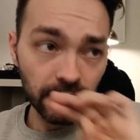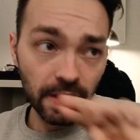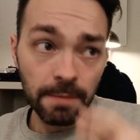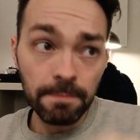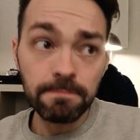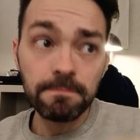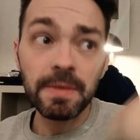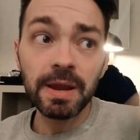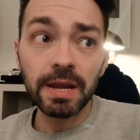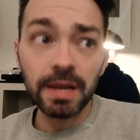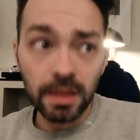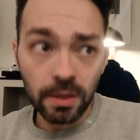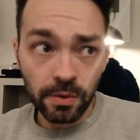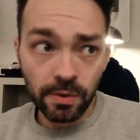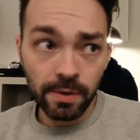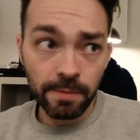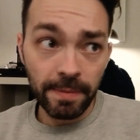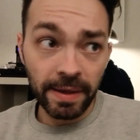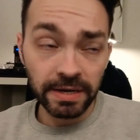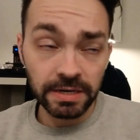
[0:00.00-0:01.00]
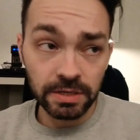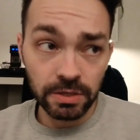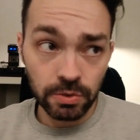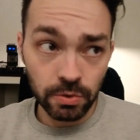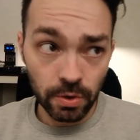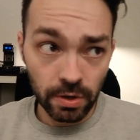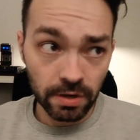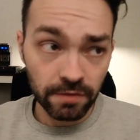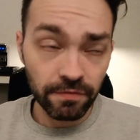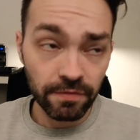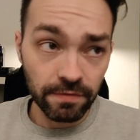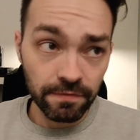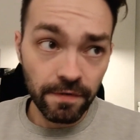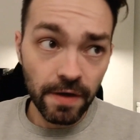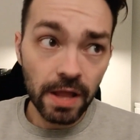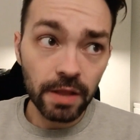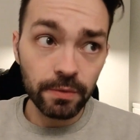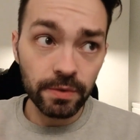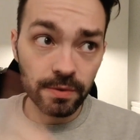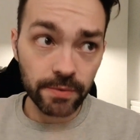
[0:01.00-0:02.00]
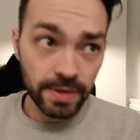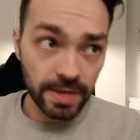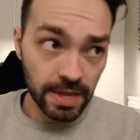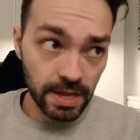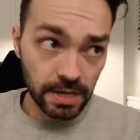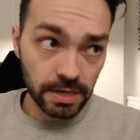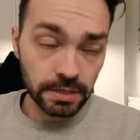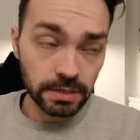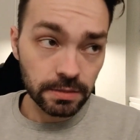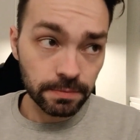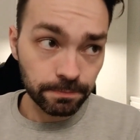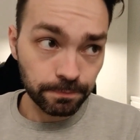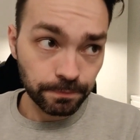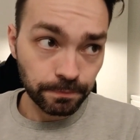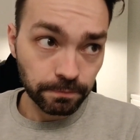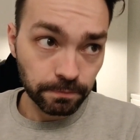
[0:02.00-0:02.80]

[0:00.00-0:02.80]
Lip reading: Immediately went back to New York for the following weekend.